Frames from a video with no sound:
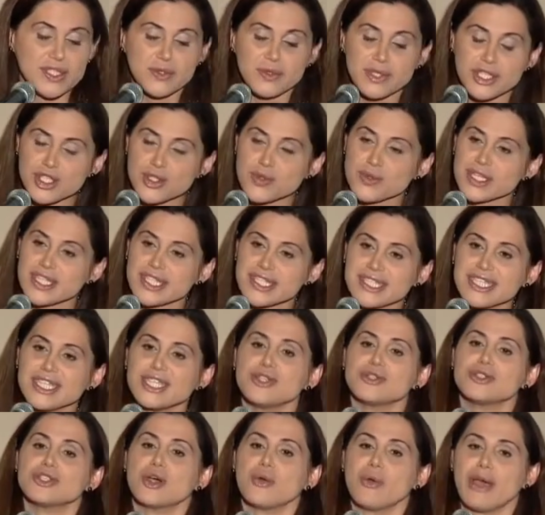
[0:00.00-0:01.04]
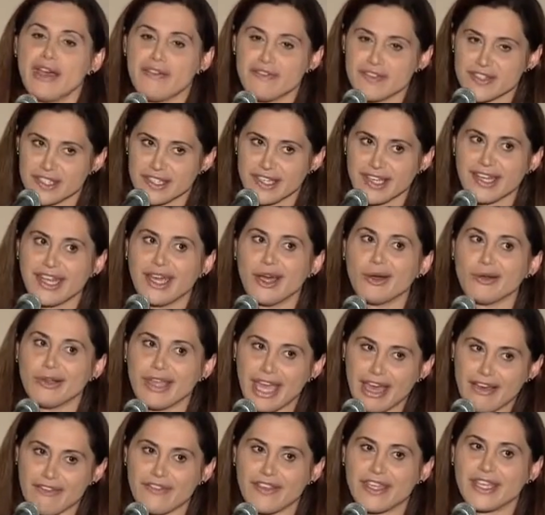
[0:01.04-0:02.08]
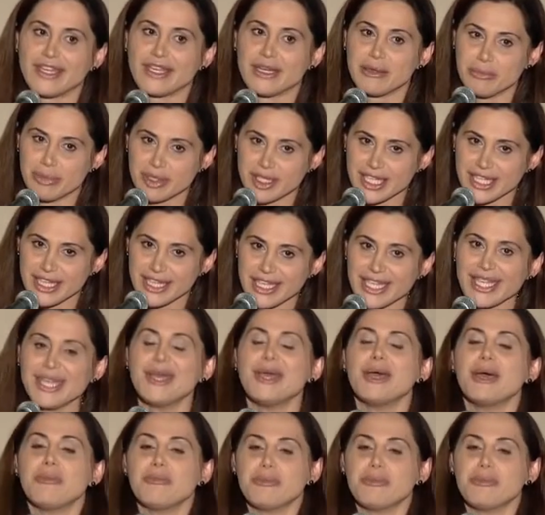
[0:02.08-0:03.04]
So as you can see, you don't have to cut out caffeine completely,